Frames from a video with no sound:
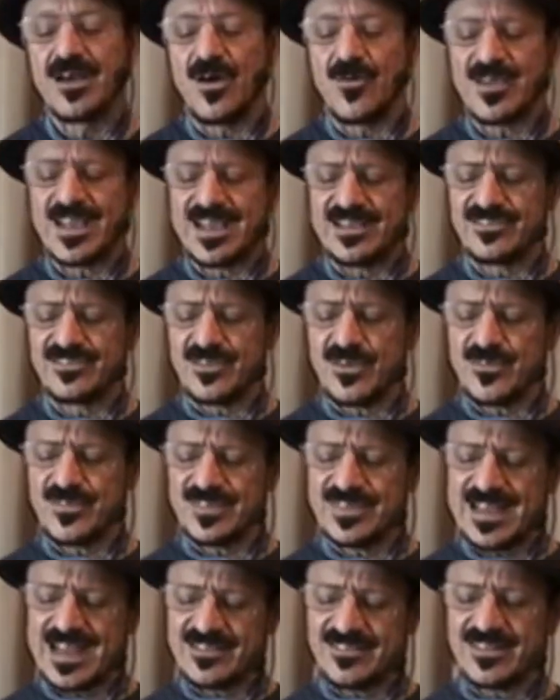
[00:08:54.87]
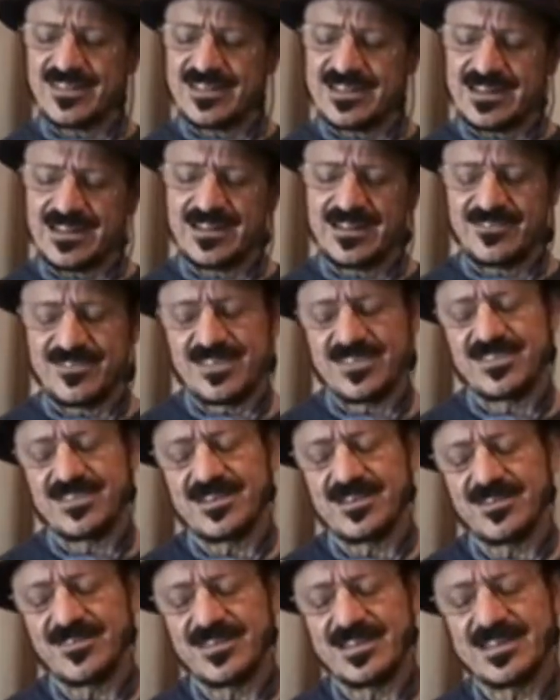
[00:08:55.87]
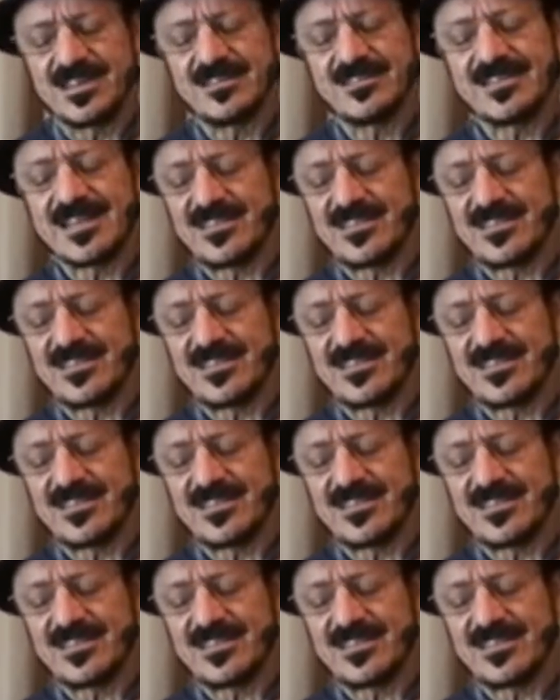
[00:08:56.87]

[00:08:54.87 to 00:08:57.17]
Okay, so that's a little of the theory.